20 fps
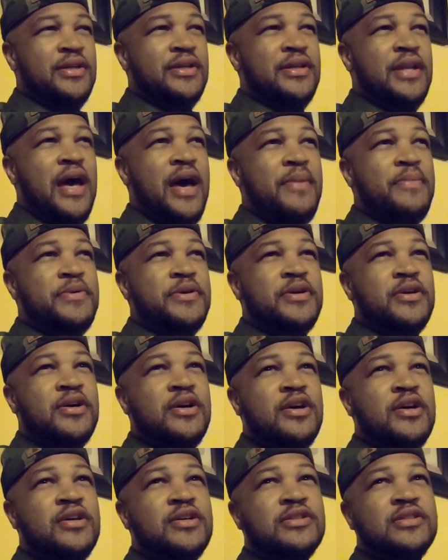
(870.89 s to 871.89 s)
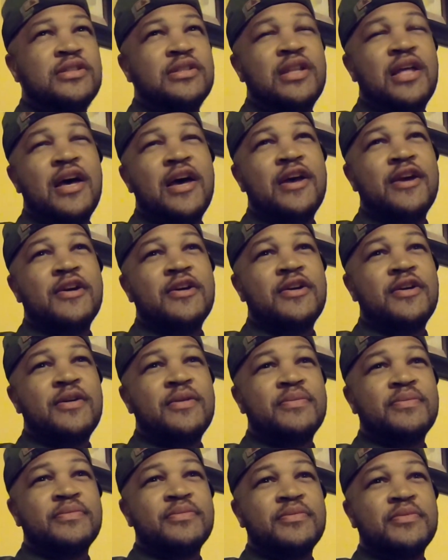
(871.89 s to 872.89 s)
Not because, like,
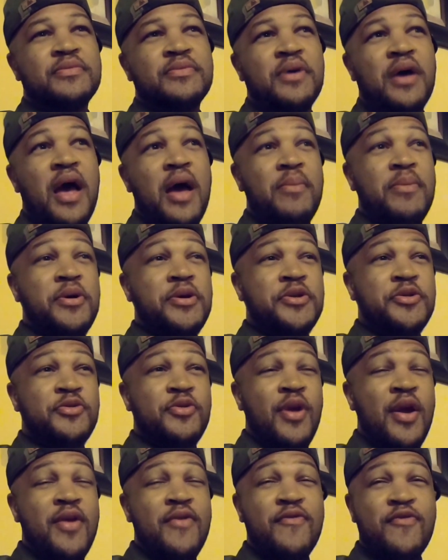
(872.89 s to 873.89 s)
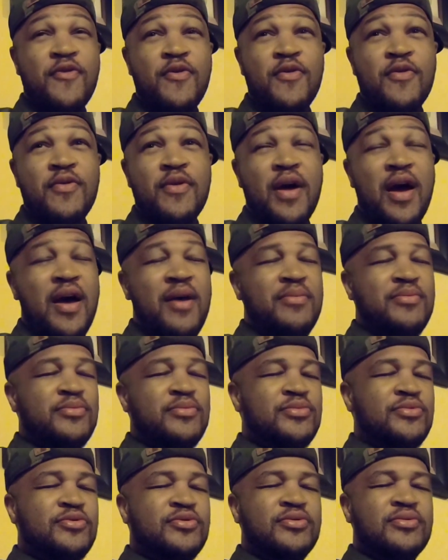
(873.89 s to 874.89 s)
I'm ungrateful.
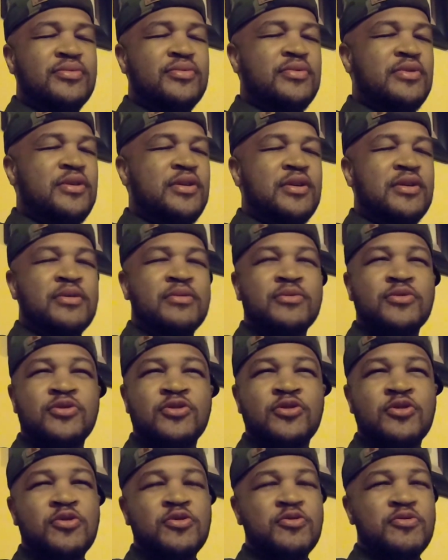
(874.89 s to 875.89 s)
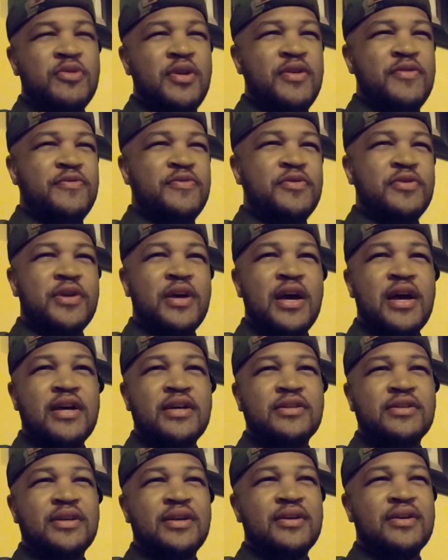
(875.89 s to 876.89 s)
I'm so grateful,
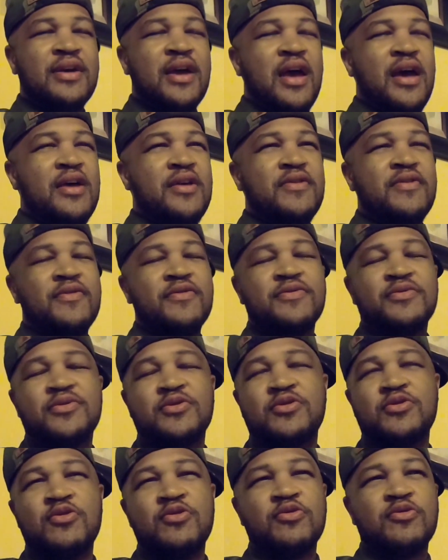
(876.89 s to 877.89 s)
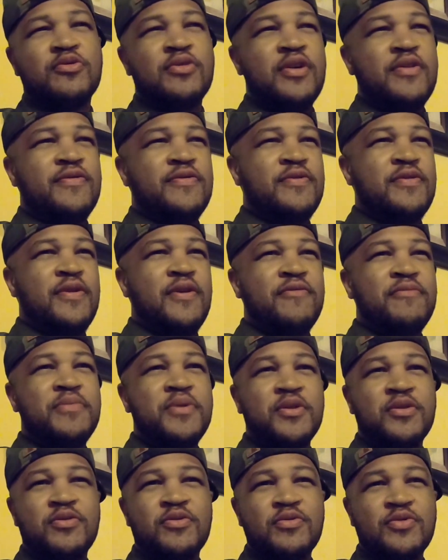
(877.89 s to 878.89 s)
guys. I'm so grateful. I've
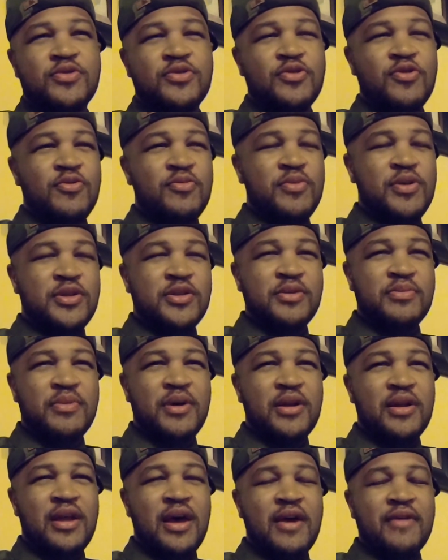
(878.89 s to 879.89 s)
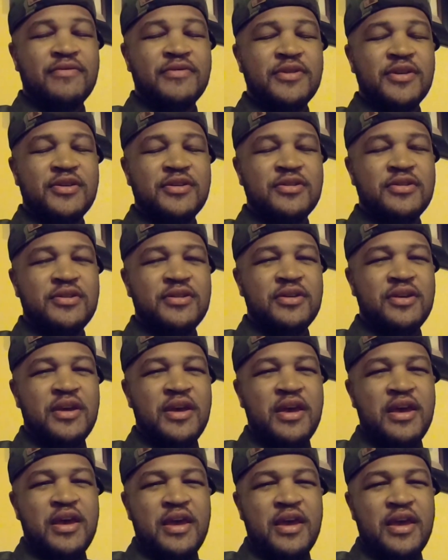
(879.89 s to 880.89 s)
been through so much in my life just to
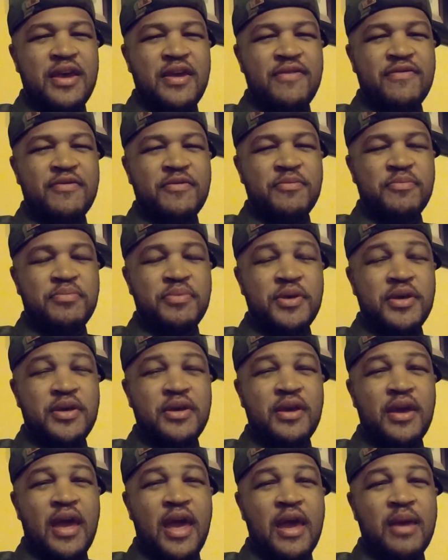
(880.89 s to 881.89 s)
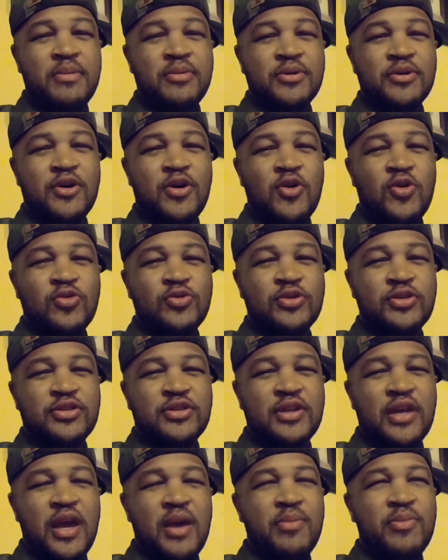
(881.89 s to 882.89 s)
even be able to hold
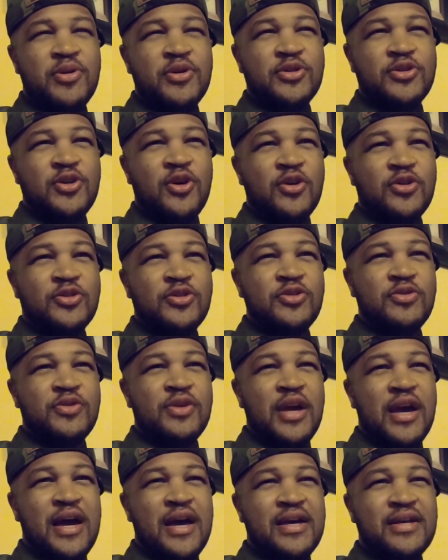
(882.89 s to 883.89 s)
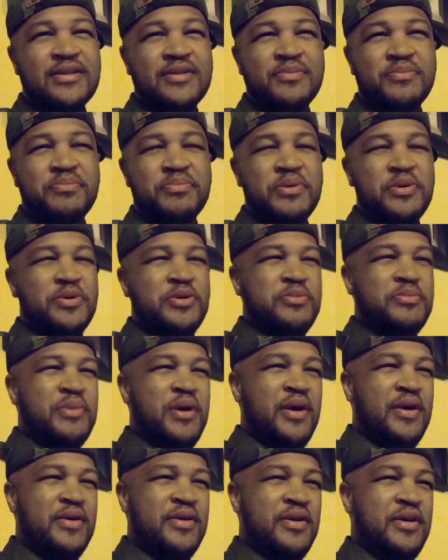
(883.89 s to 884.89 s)
this camera and talk to you guys, building
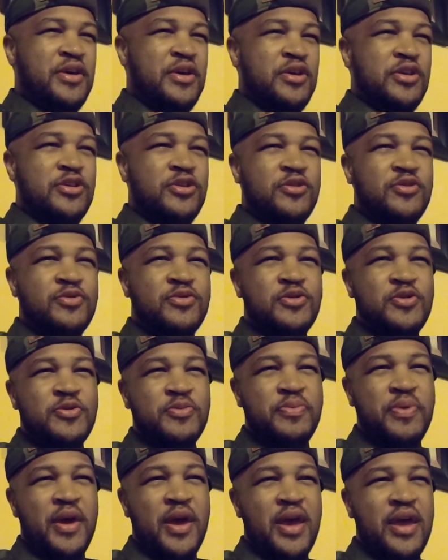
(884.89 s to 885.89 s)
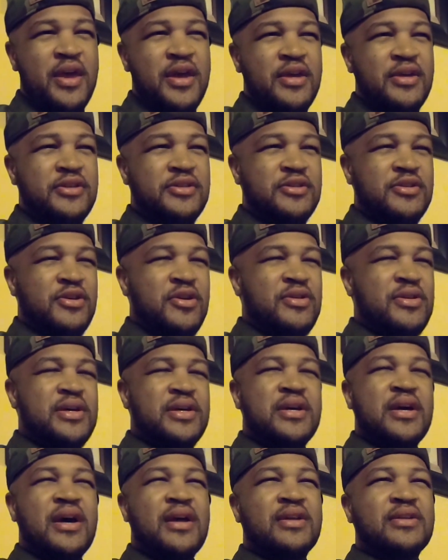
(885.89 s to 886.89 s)
my YouTube page and all
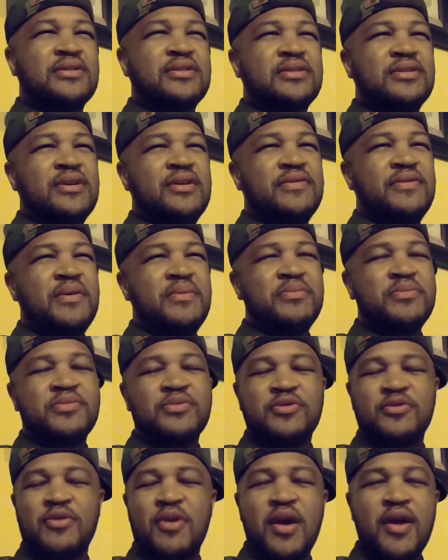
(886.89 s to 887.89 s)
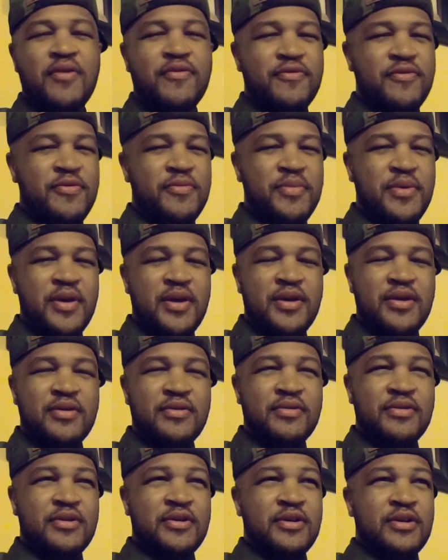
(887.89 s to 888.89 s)
that kind of stuff. I'm grateful,
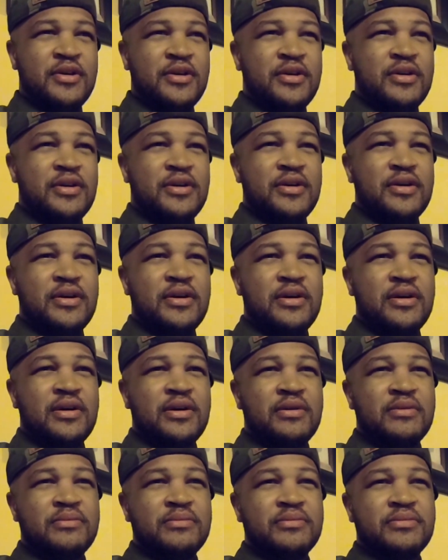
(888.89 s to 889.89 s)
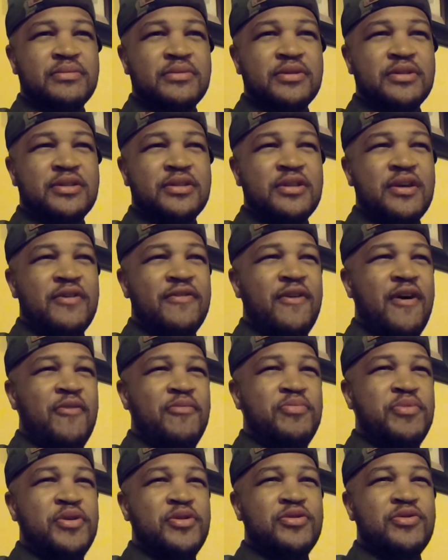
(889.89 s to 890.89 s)
man. The stuff
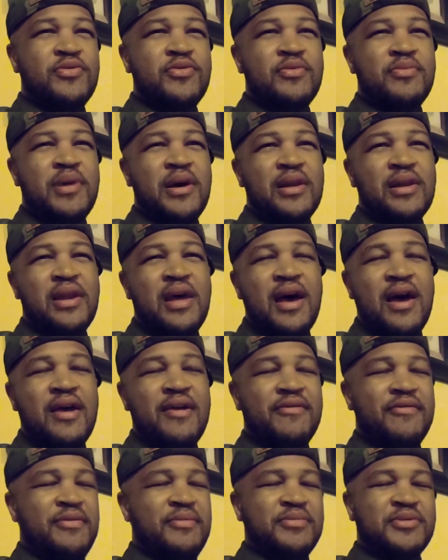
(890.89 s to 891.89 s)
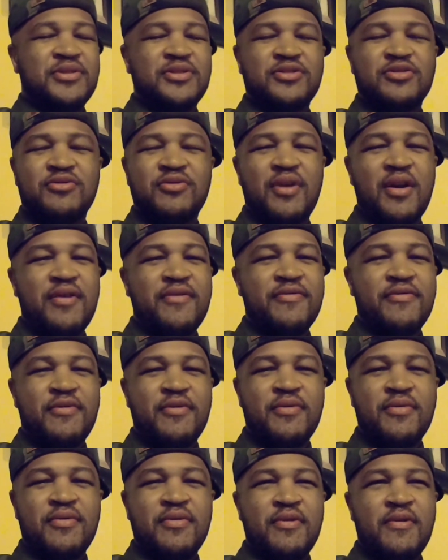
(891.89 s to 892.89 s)
I've been through in my life, I'm just
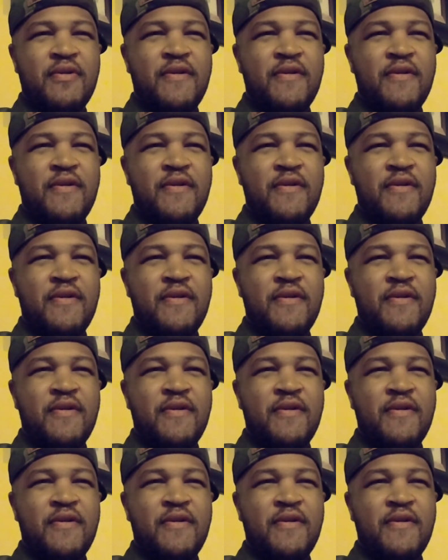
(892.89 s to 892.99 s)
grateful.